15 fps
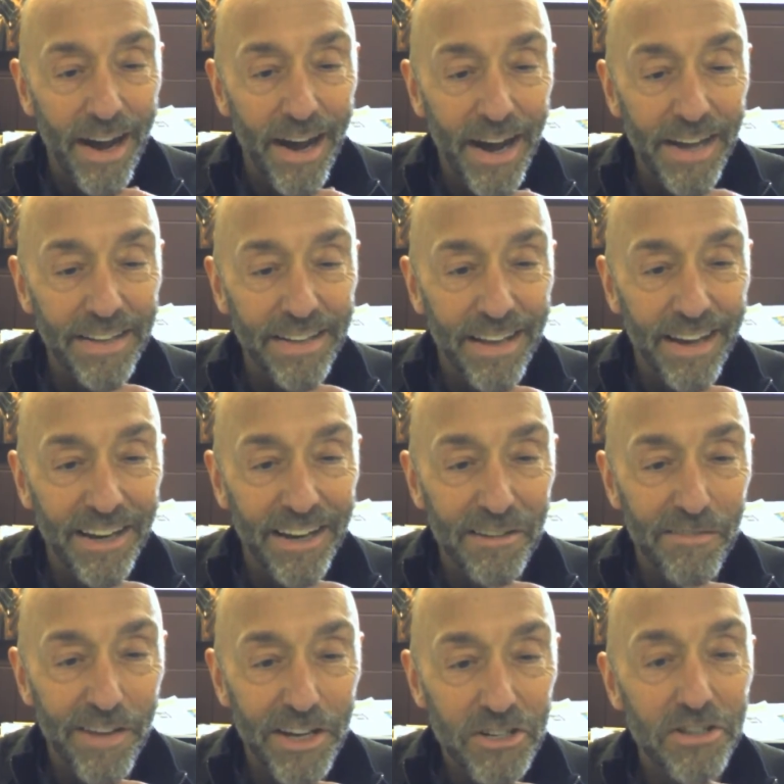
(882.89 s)
I
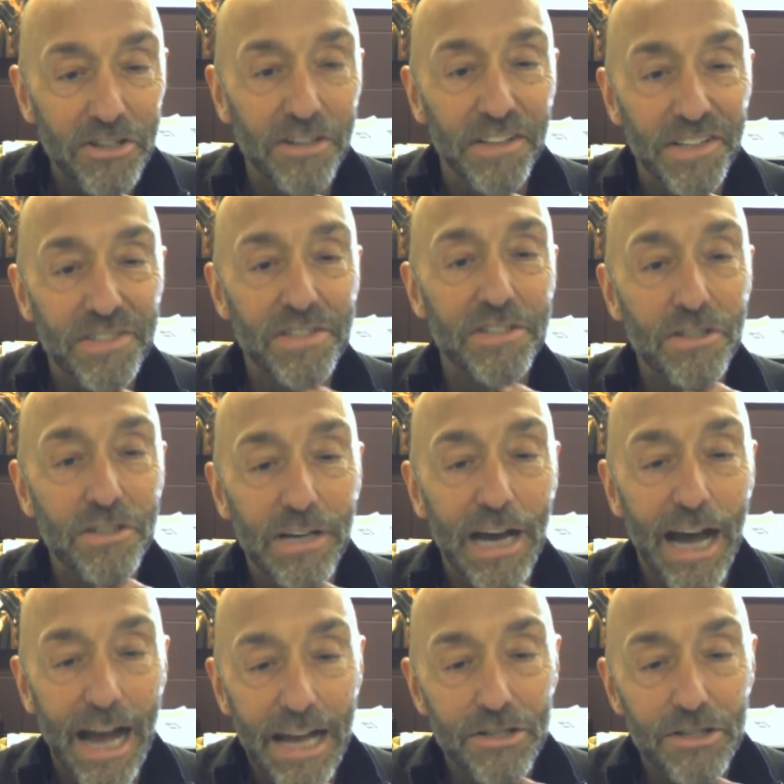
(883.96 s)
invite you to listen to
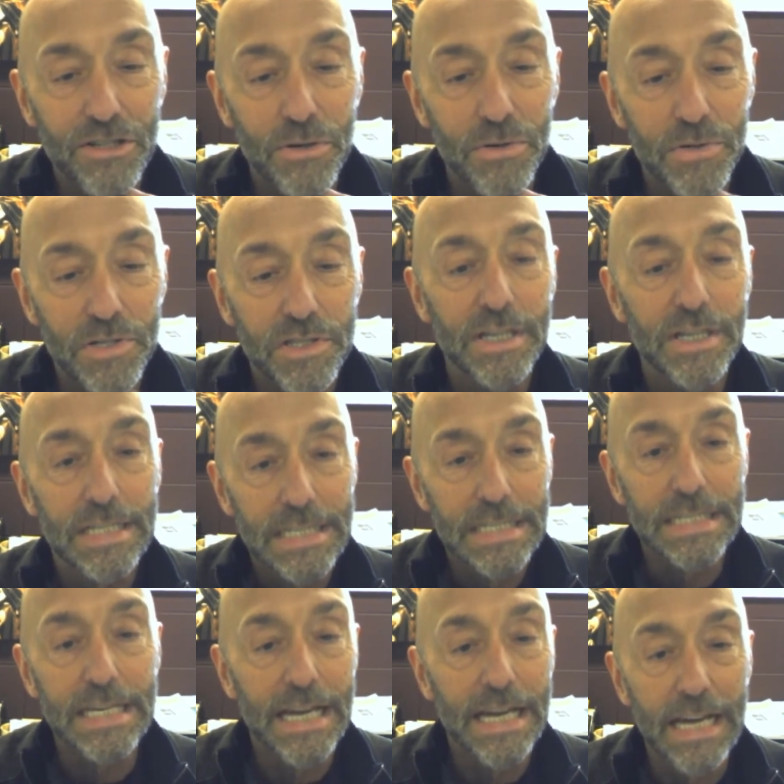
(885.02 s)
Cantus
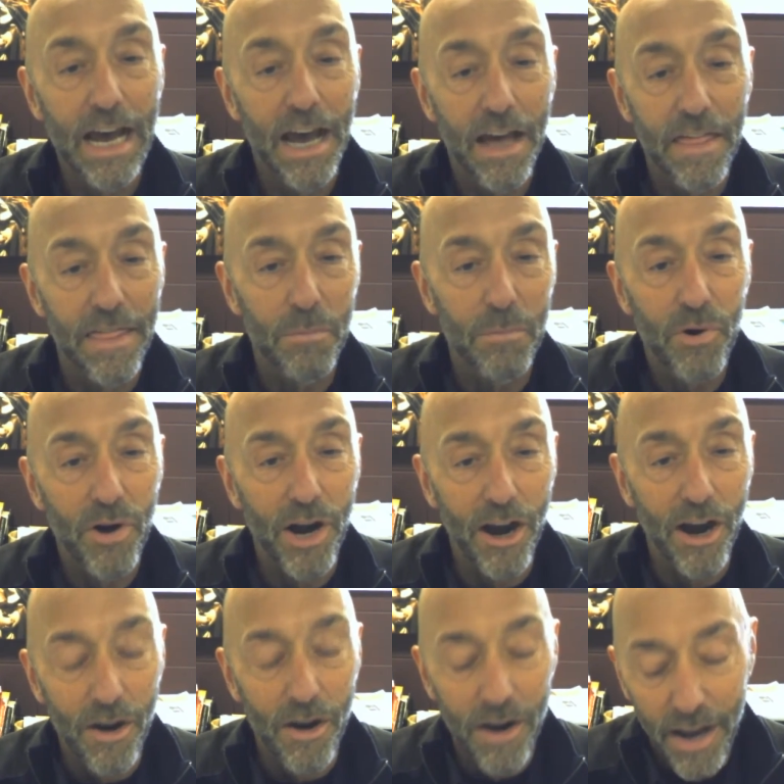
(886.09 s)
sing the
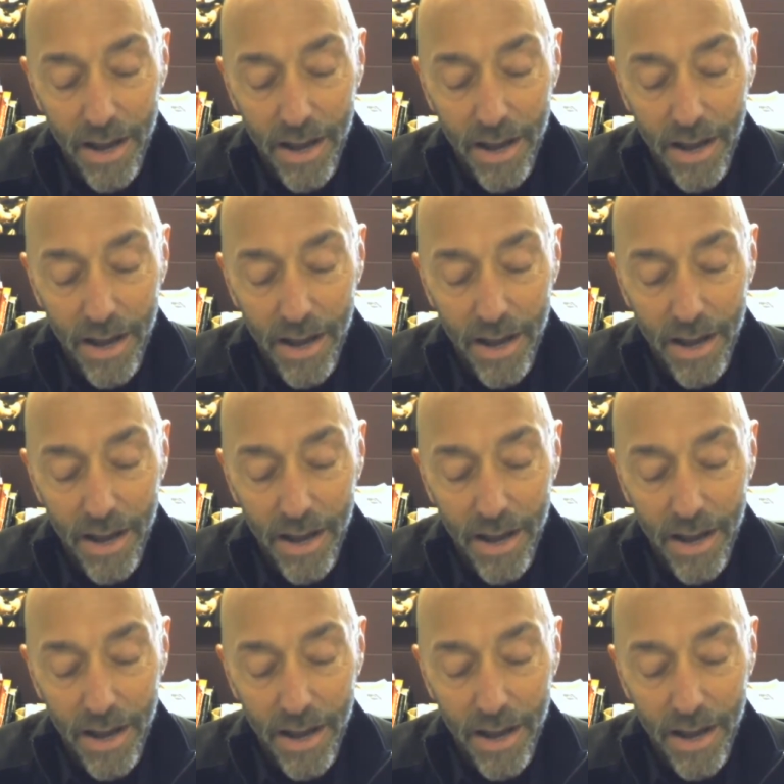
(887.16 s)
prayer